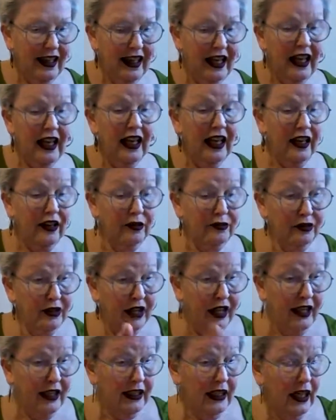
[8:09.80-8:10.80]

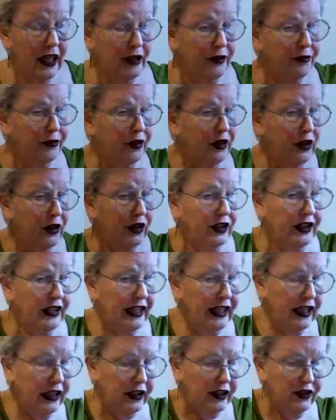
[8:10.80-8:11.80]
Right, I'd forgotten
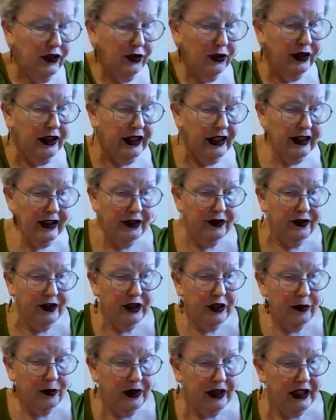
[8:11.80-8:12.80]
that. I saw that at the
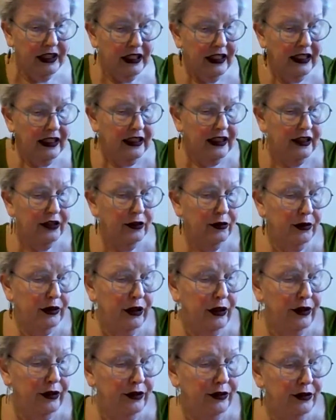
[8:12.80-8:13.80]
very beginning, that you were
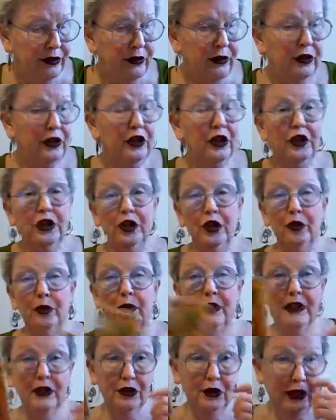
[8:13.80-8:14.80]
going through the
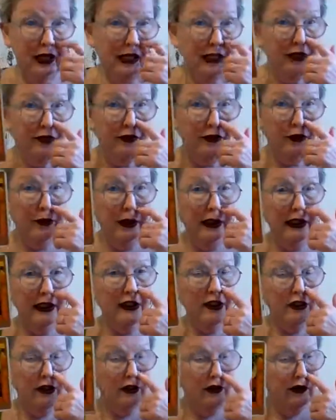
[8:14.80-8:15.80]
big
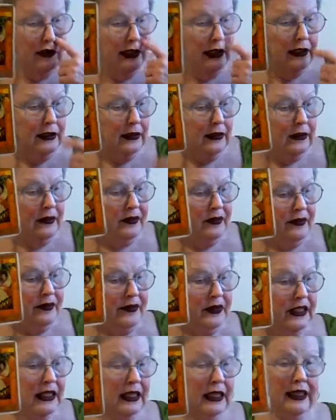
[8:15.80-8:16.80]
transformation, right?
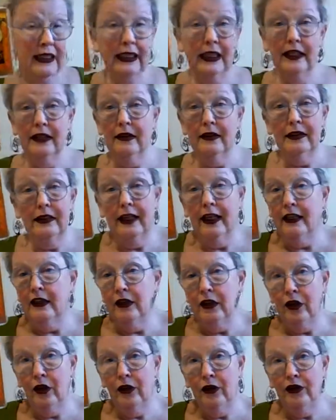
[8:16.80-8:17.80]
And that
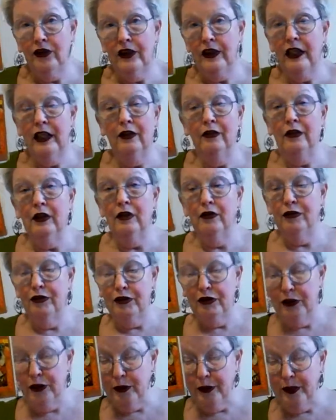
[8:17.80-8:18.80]
goes even for
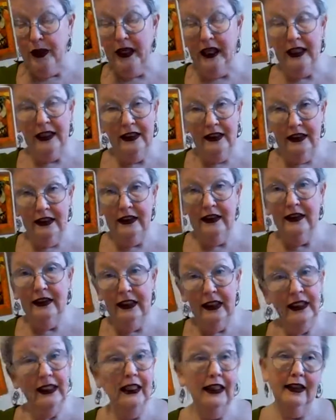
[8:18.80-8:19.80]
your partner,
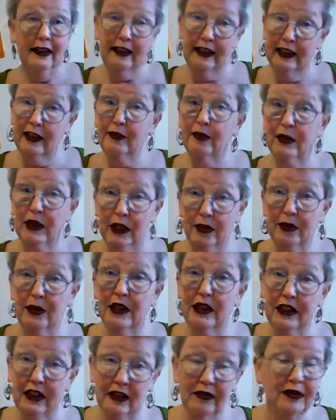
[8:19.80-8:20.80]
and I think maybe
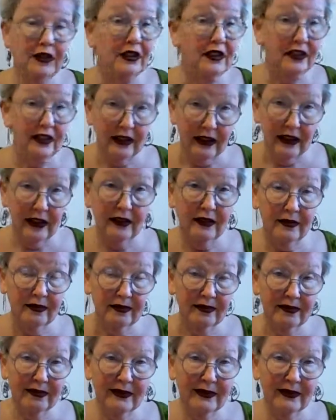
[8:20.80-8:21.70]
even son.